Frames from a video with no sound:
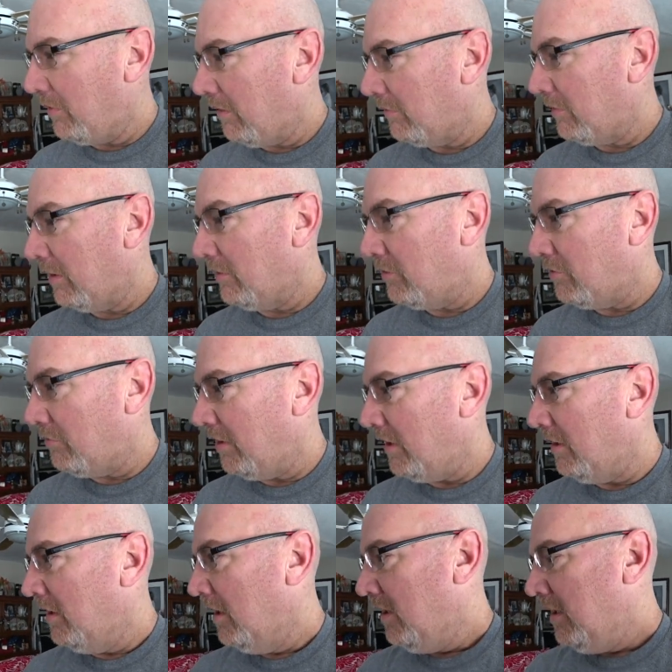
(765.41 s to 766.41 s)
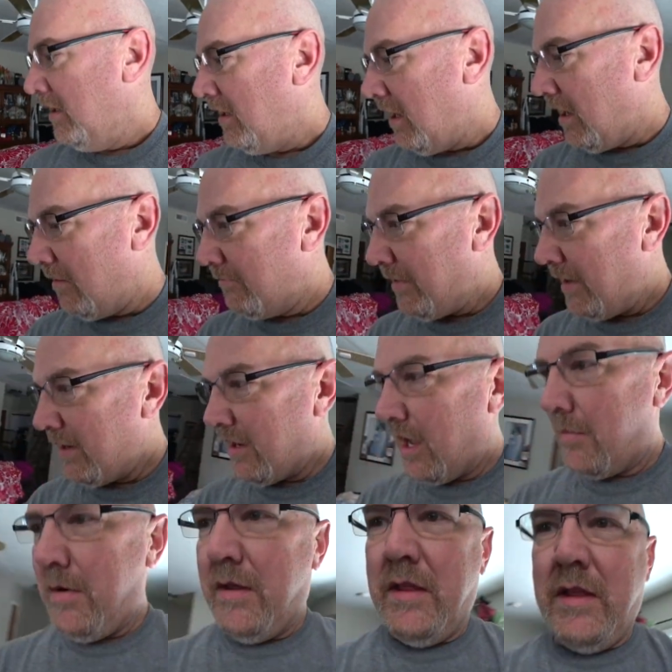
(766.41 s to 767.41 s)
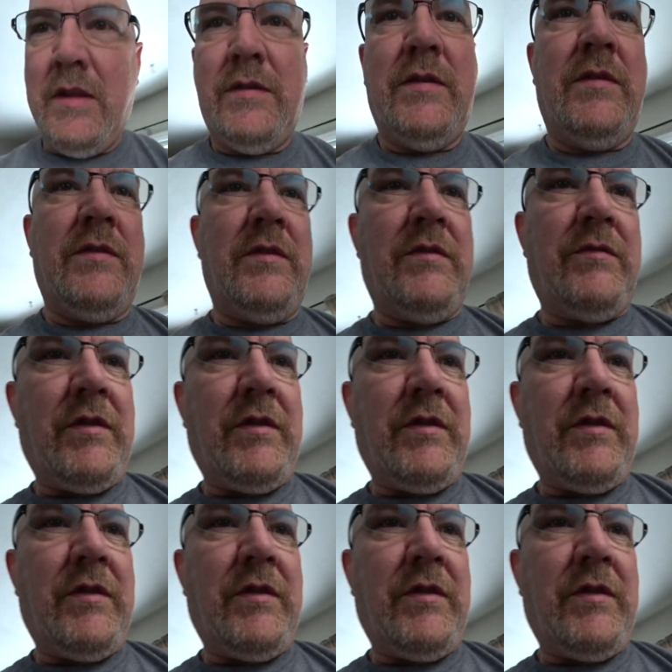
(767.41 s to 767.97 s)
That was a nice treat. Ben got me this. This is